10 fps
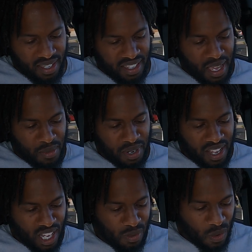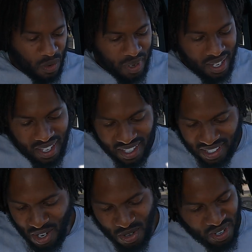Game One Expo with my
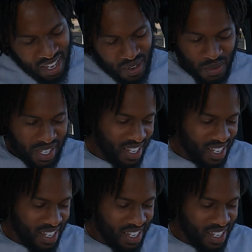cousin, and